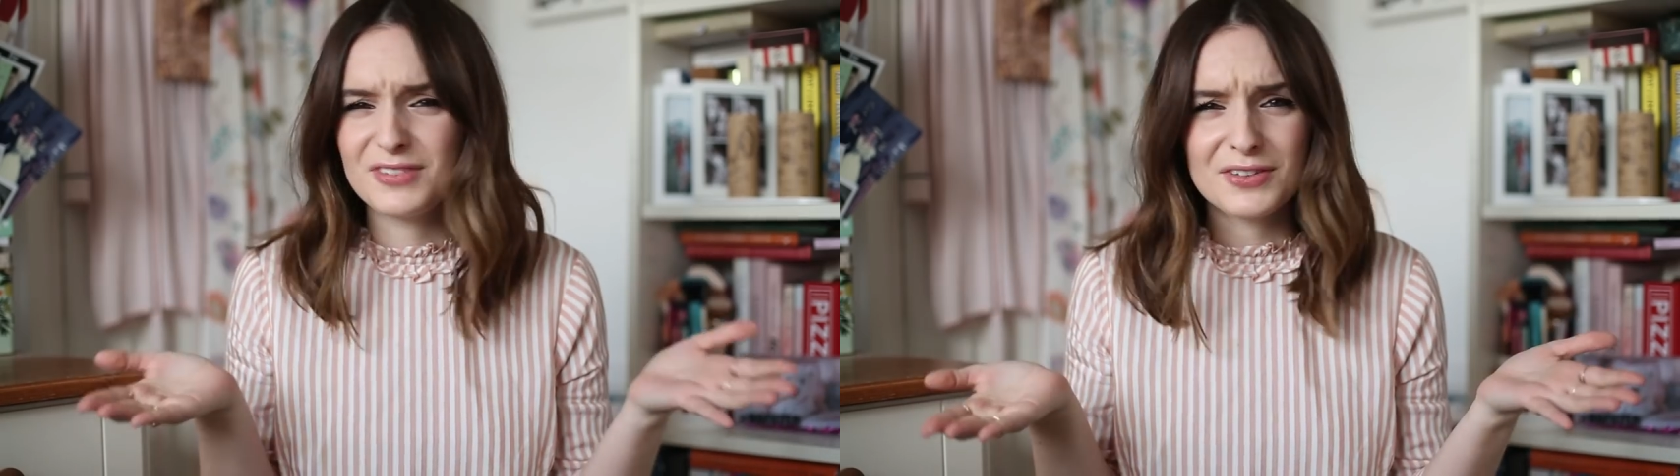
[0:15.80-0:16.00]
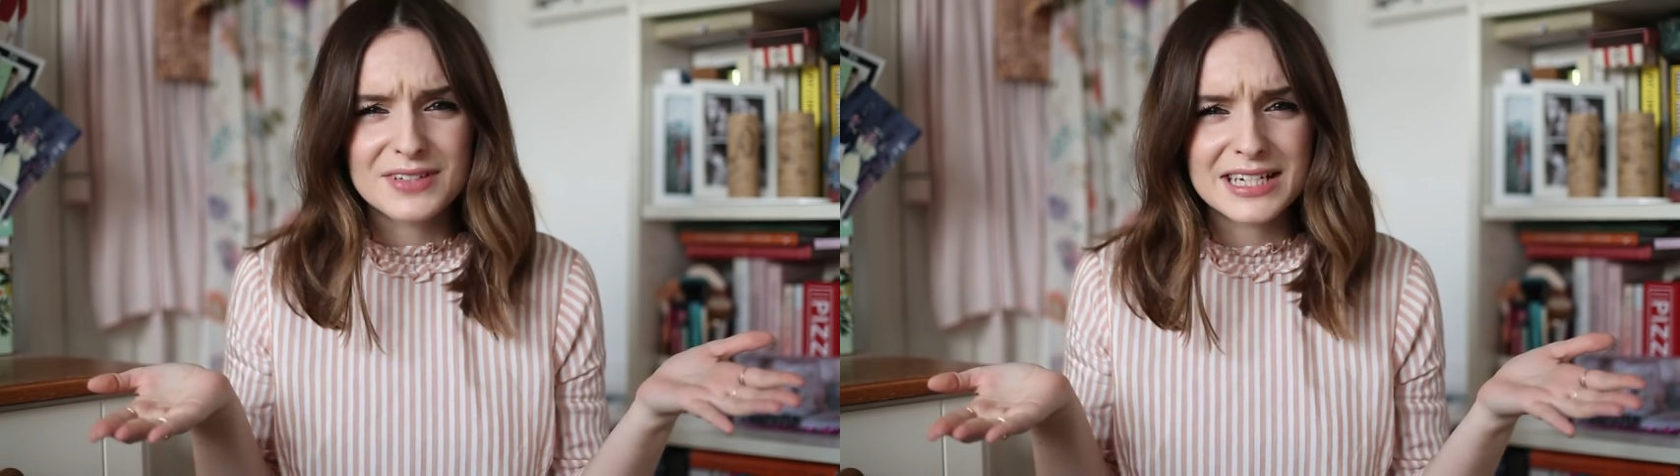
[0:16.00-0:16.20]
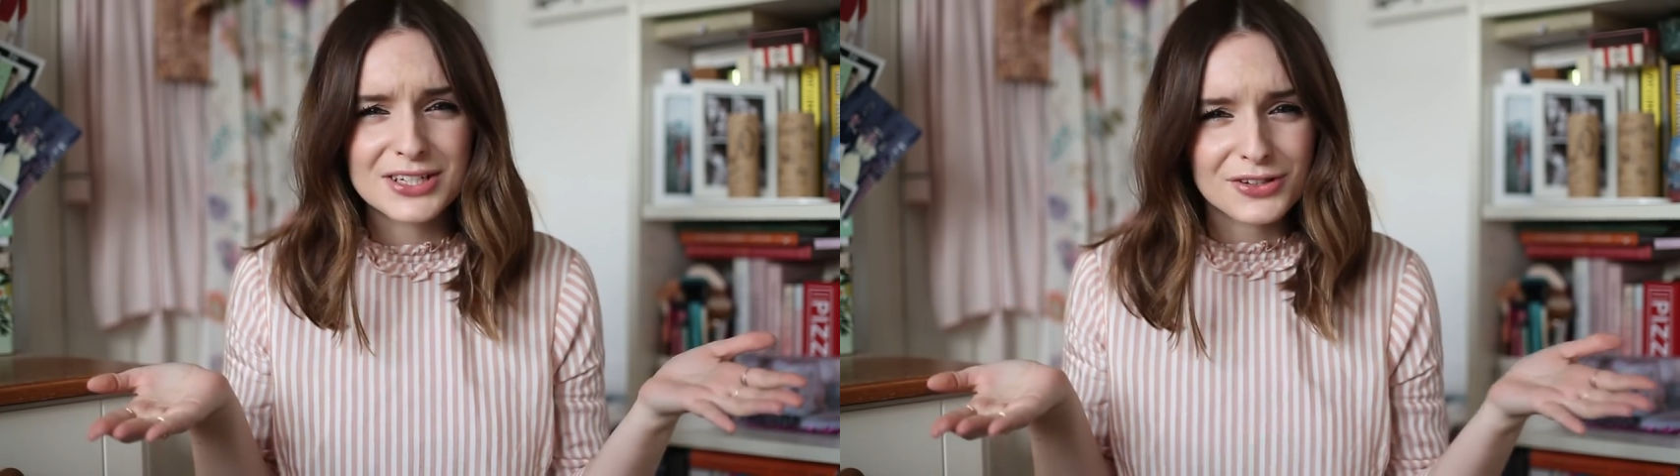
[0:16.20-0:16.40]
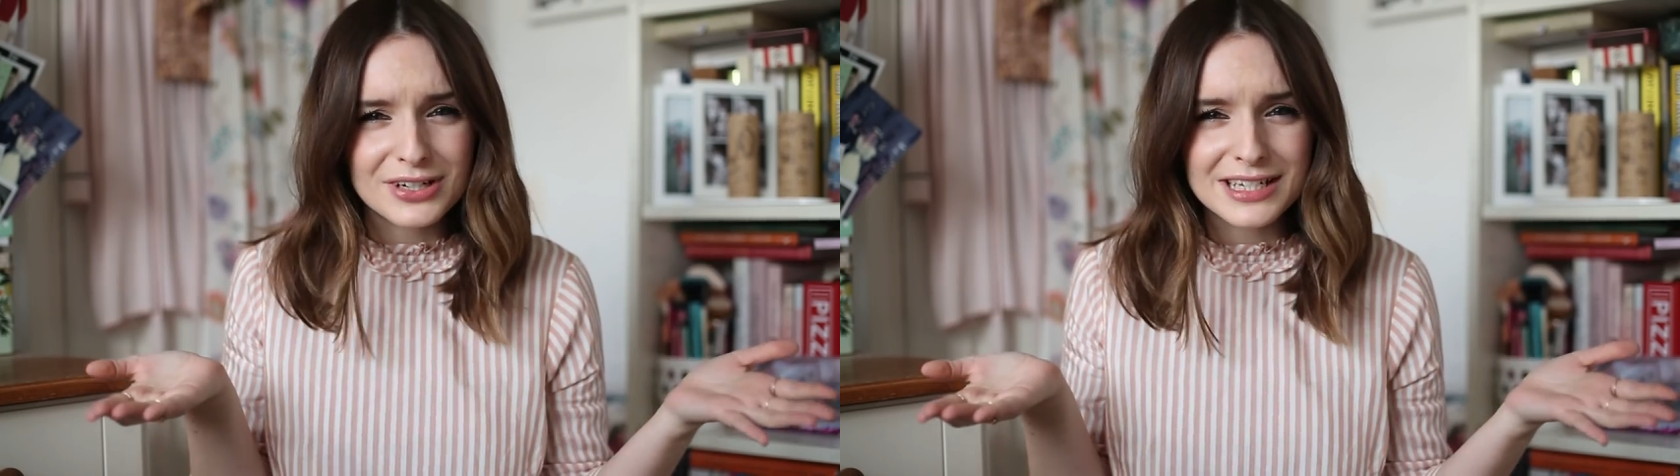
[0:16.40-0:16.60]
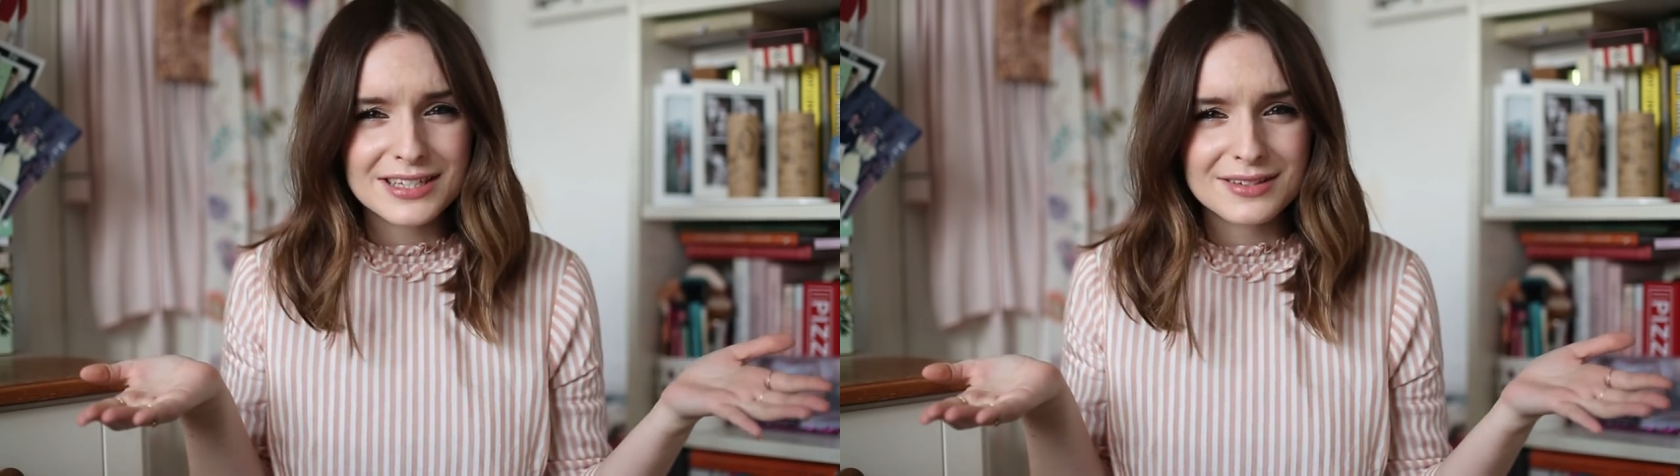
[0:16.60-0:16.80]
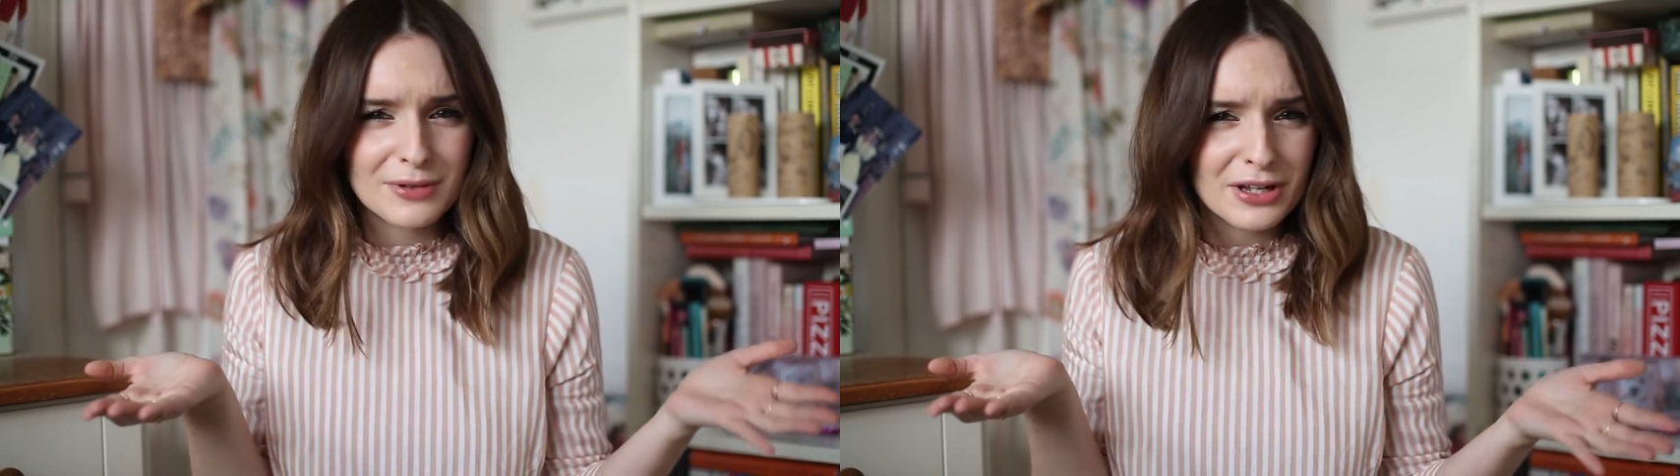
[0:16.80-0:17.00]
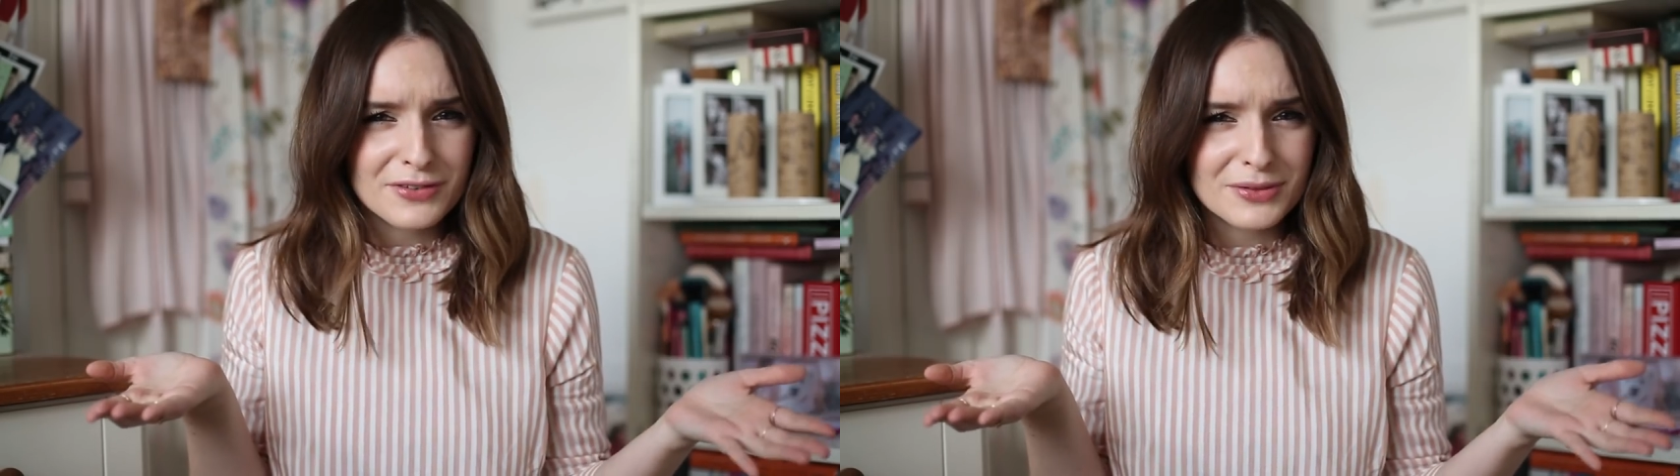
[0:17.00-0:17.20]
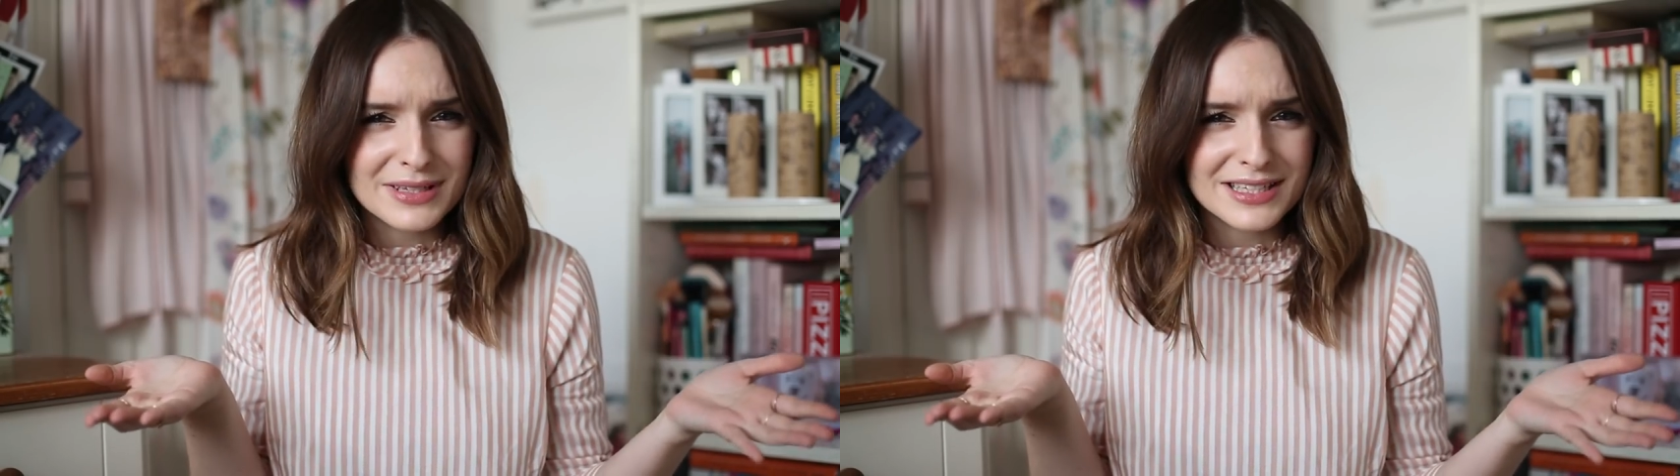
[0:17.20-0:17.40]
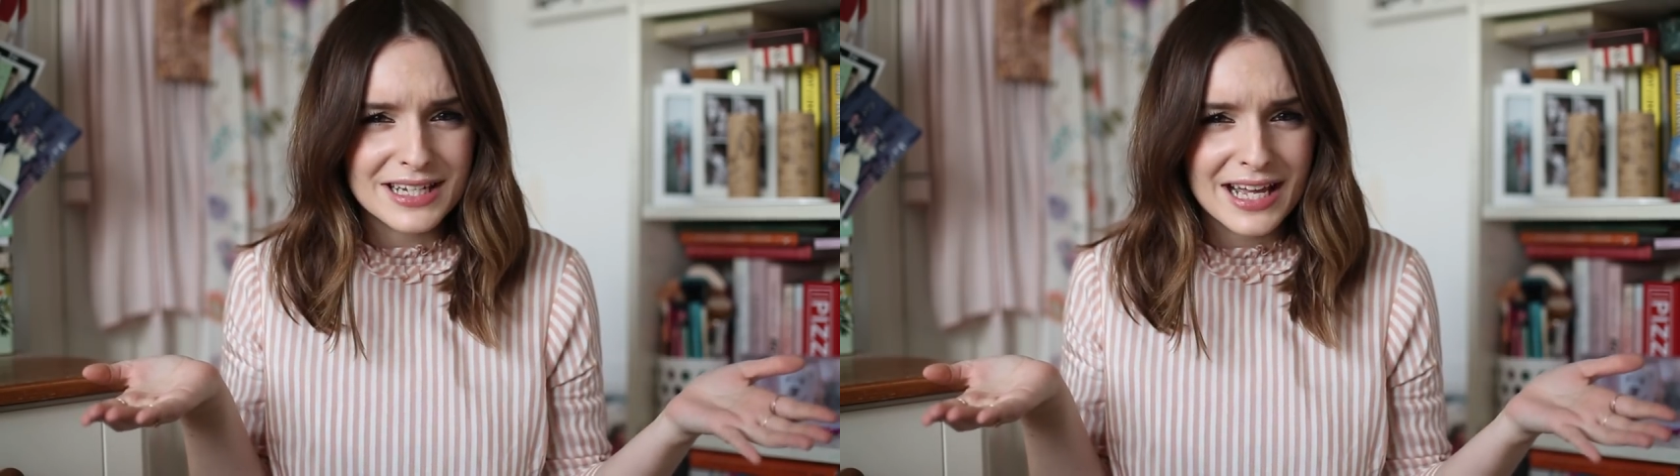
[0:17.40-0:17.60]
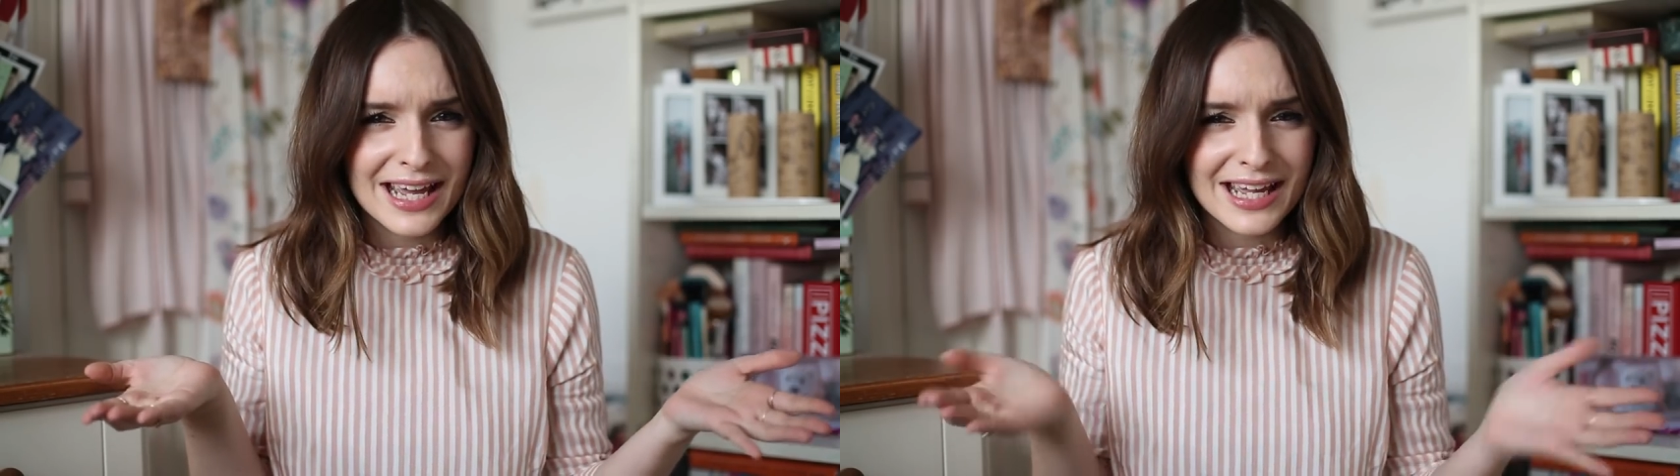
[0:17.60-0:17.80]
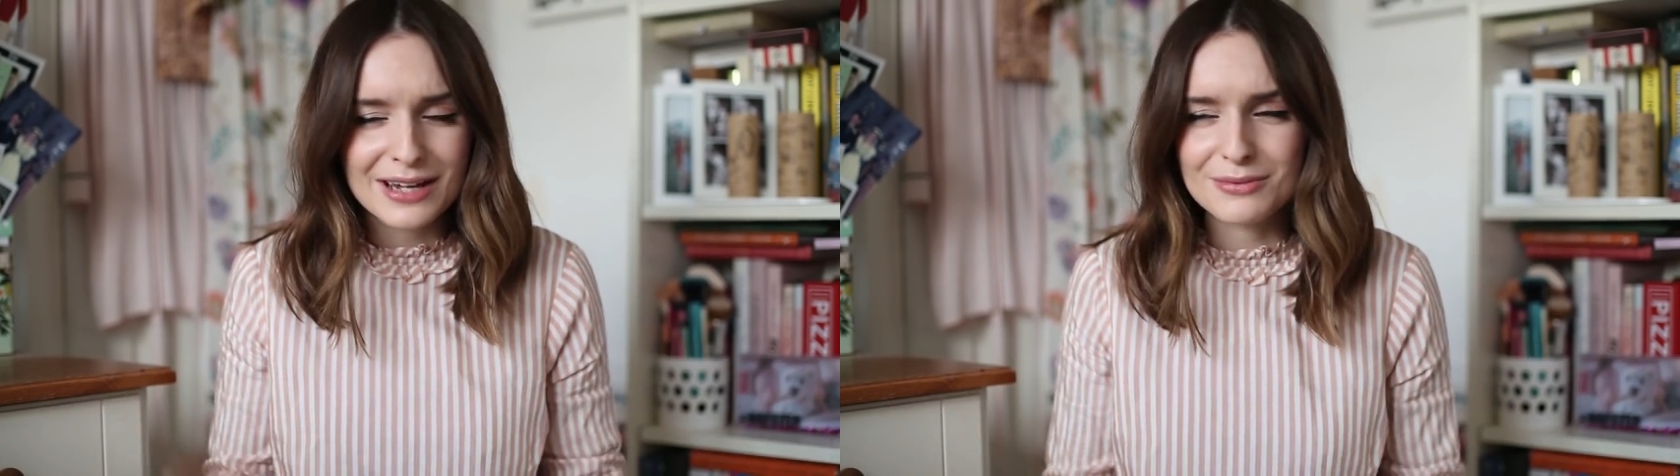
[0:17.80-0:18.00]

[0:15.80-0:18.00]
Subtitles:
15 degrees when I filmed this today.